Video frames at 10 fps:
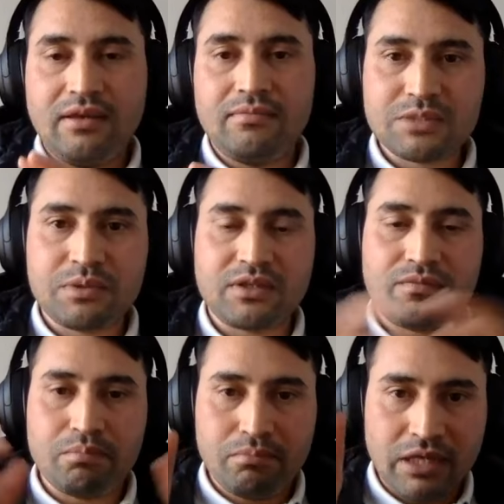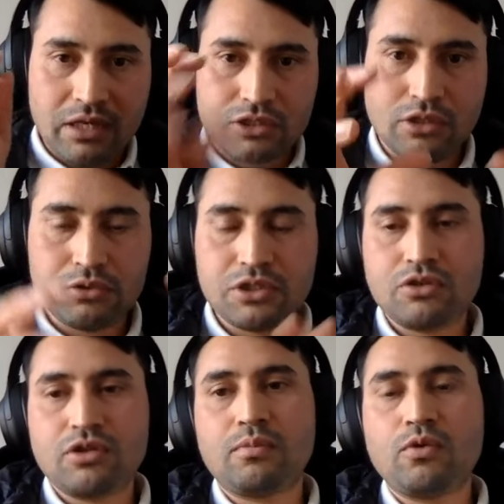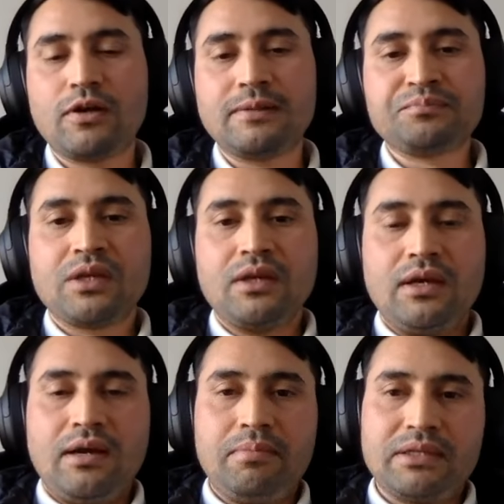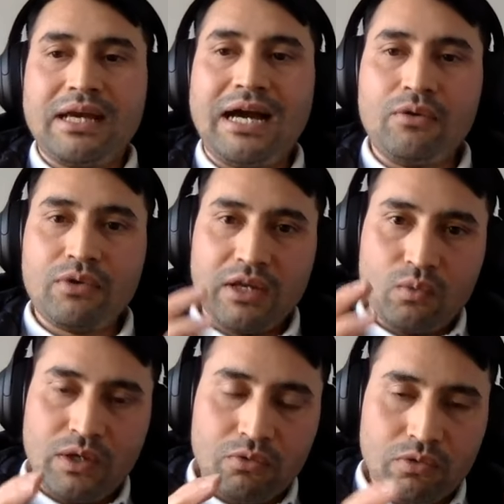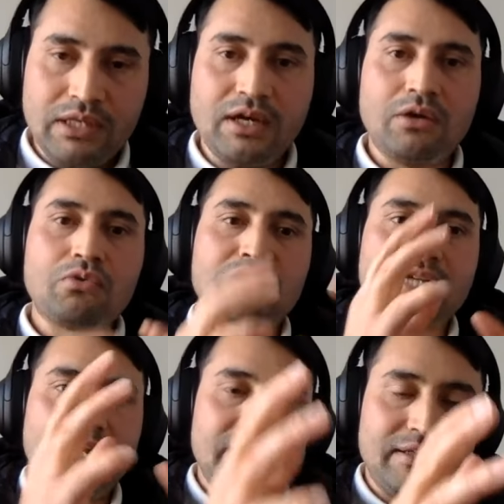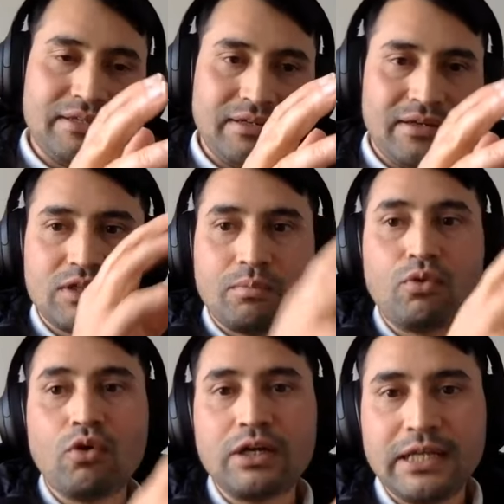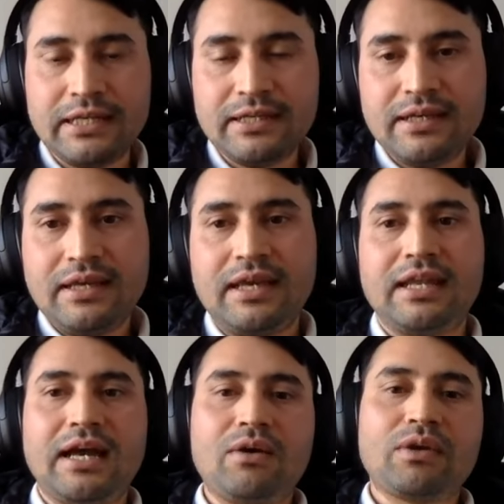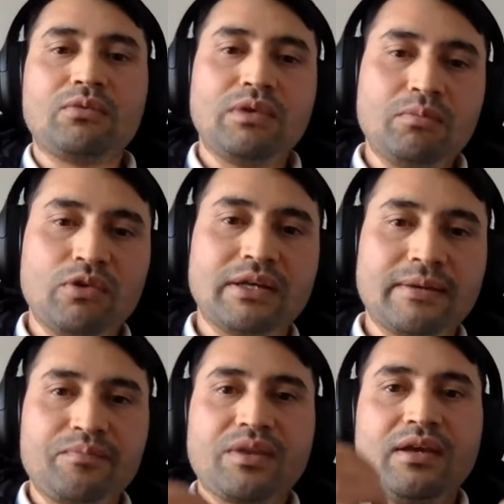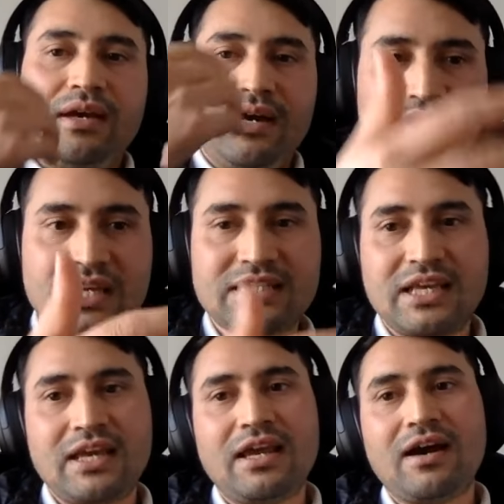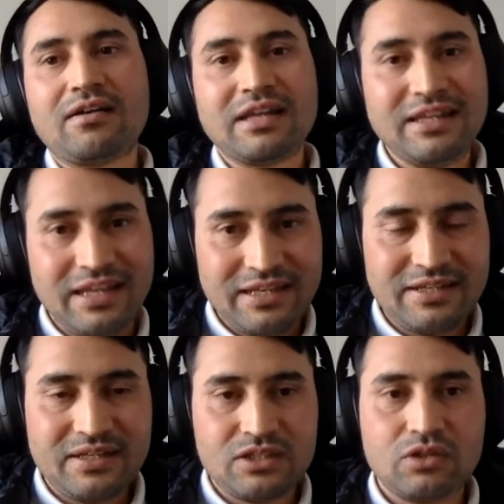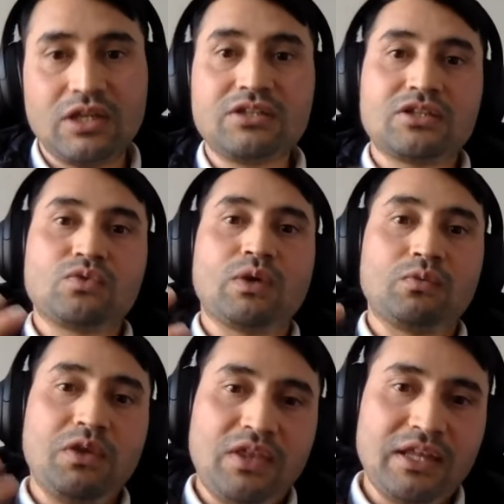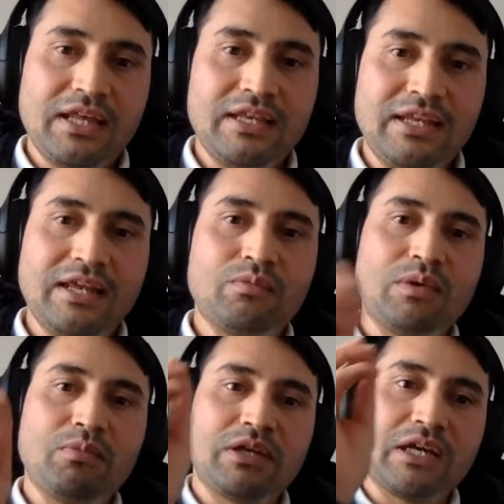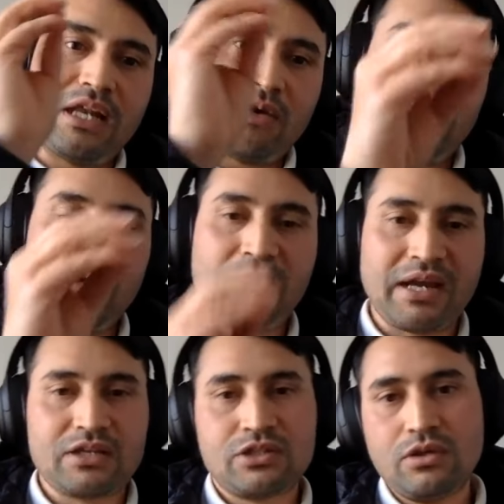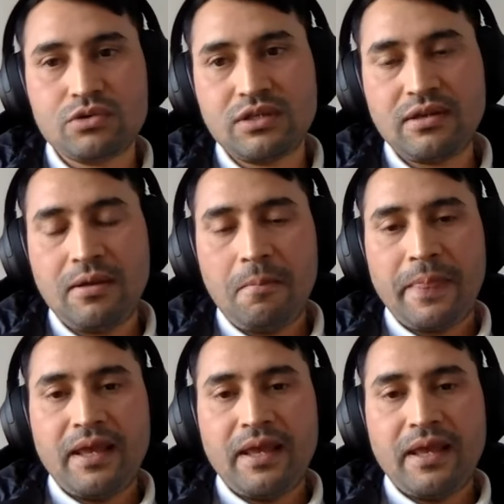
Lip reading: the aspect of bringing solution to the poor. But how can we really understand what the poor need, and how can we bring the things they are in need? Not just what we think they need and we bring in our prepackaged solution,